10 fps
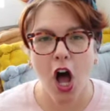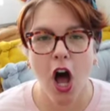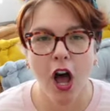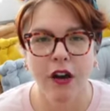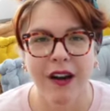
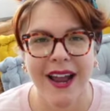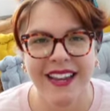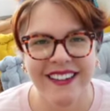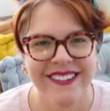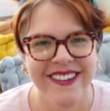All
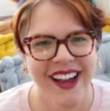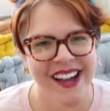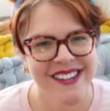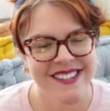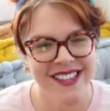right, you
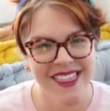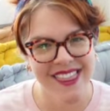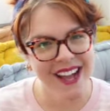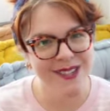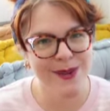guys,
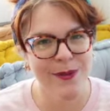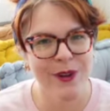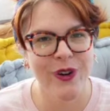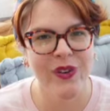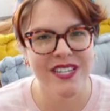that's what
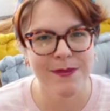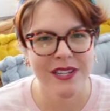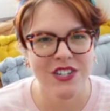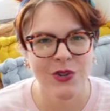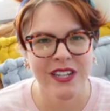we're going to
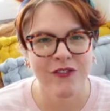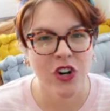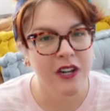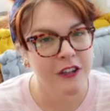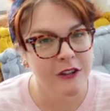be doing for
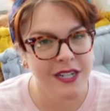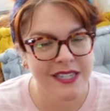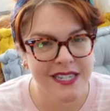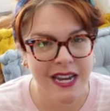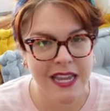our unit
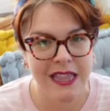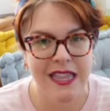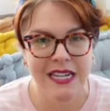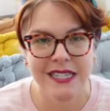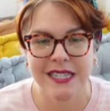study
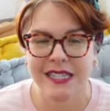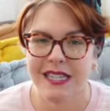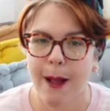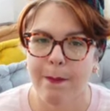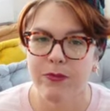this
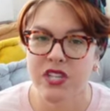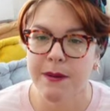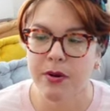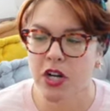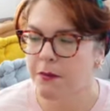
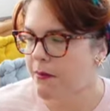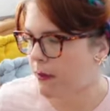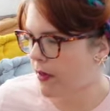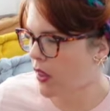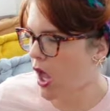September,
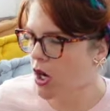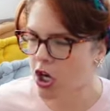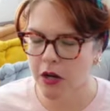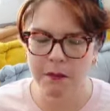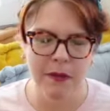maybe
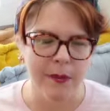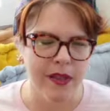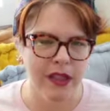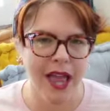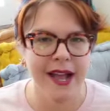longer,
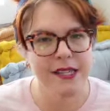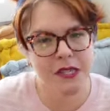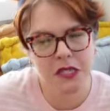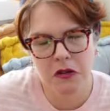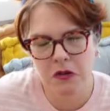maybe
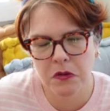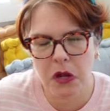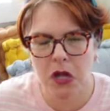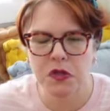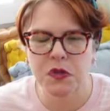less, who
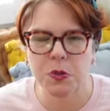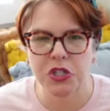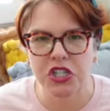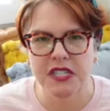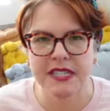knows? We'll
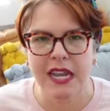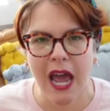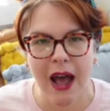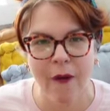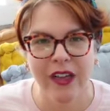just see
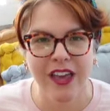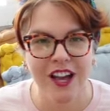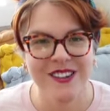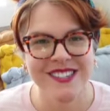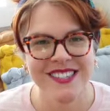how it
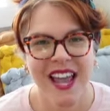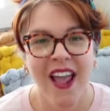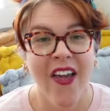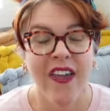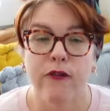goes.
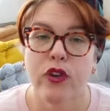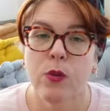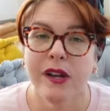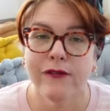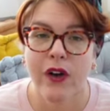If you
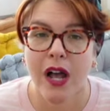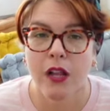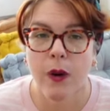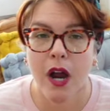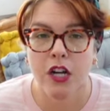want to
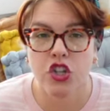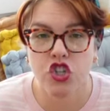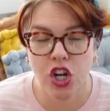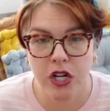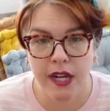follow our
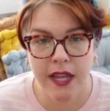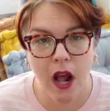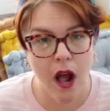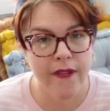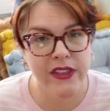journey
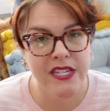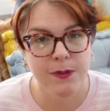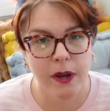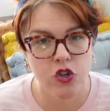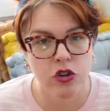on this
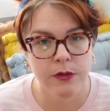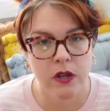mushroom